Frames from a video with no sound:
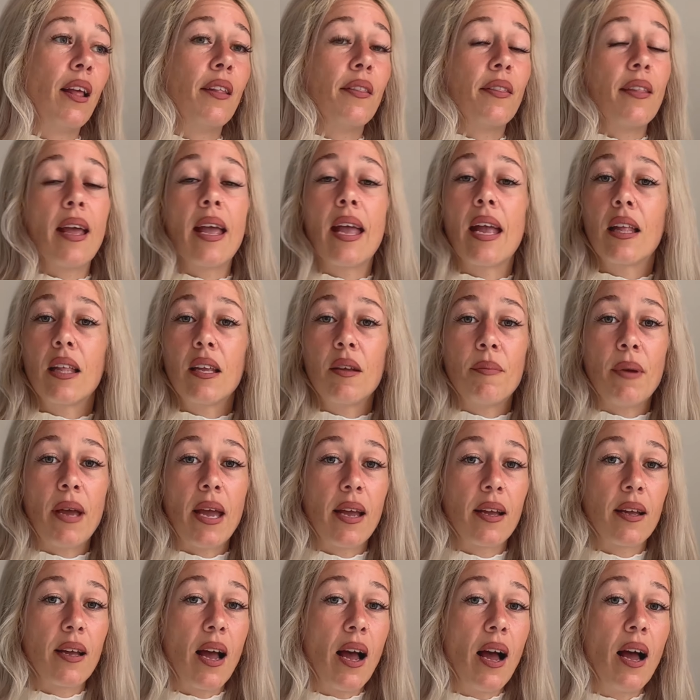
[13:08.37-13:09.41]
The Haley
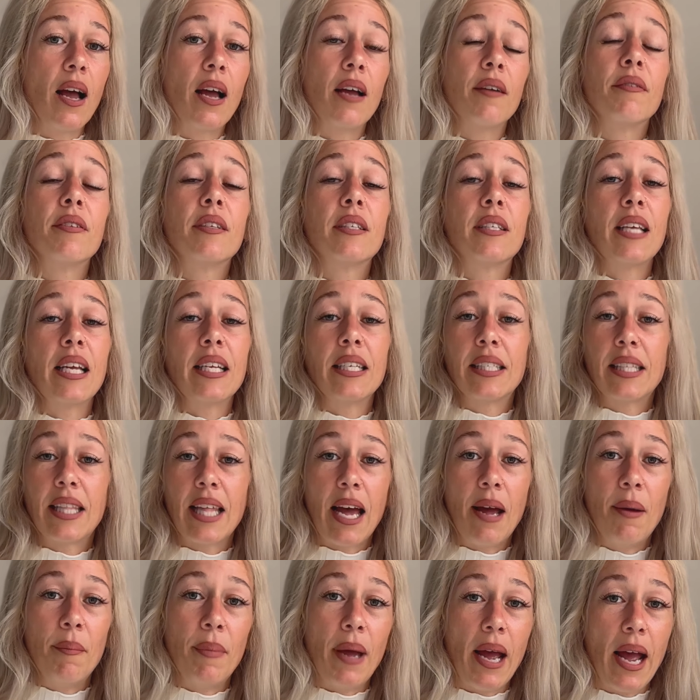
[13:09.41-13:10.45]
bag, I've sent
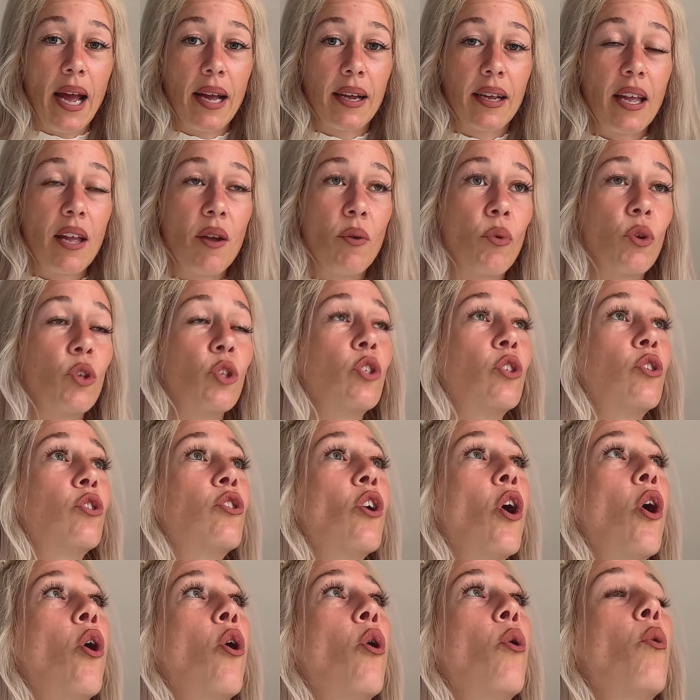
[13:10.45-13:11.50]
that back. It was
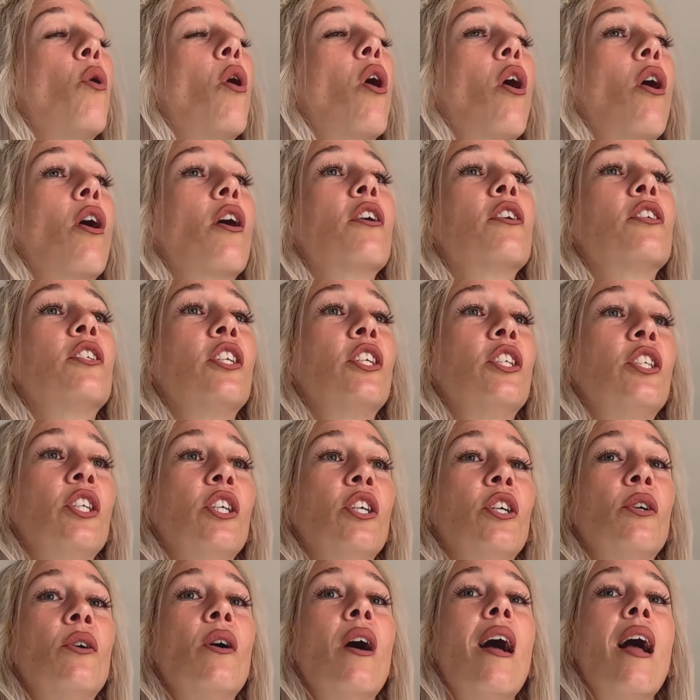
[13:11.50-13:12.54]
so hard to
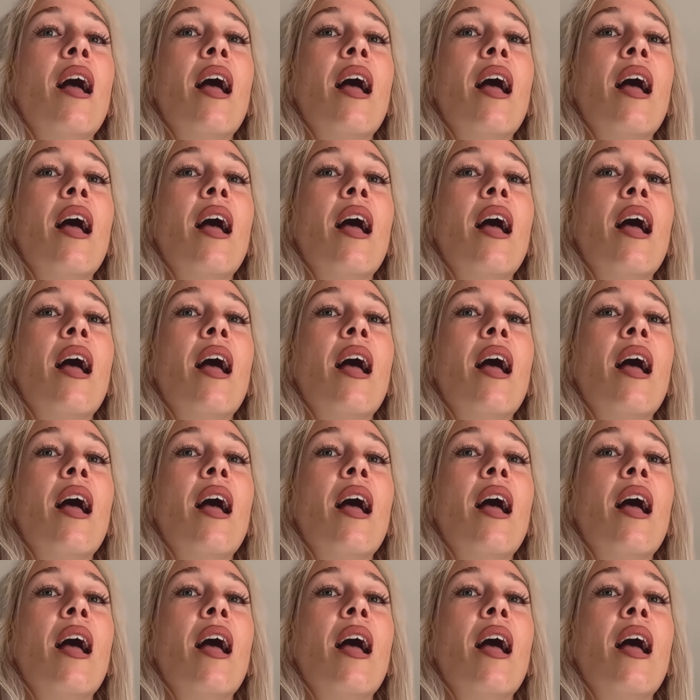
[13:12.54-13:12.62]
do.